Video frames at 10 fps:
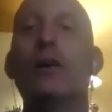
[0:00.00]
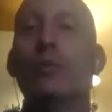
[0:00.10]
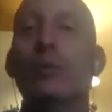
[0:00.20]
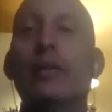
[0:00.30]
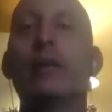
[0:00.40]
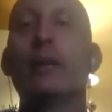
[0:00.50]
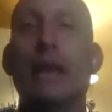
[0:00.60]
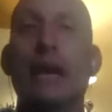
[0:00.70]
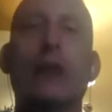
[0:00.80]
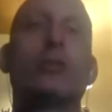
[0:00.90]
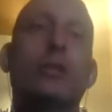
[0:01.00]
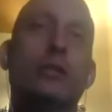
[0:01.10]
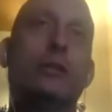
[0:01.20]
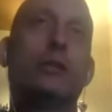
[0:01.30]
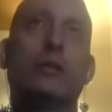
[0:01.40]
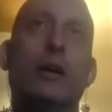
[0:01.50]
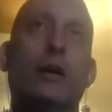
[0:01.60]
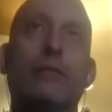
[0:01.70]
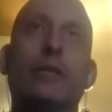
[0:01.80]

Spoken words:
we are inheritant of